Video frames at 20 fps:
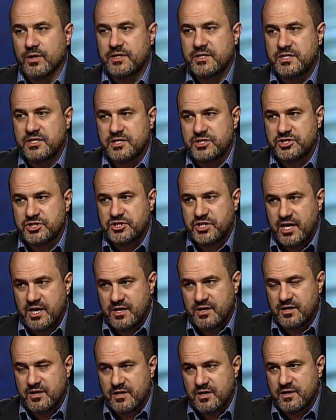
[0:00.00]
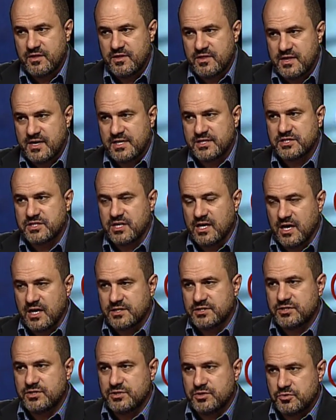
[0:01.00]
initiated this
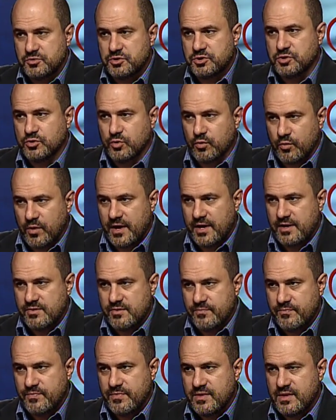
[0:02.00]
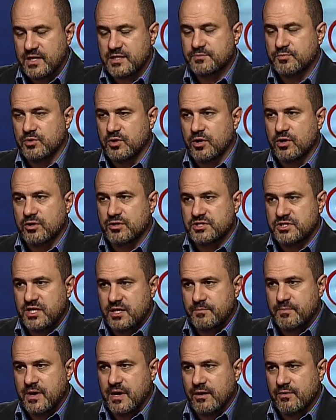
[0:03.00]
constitutional right that's put on our
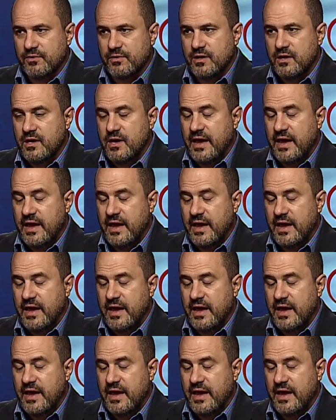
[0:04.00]
state ballot,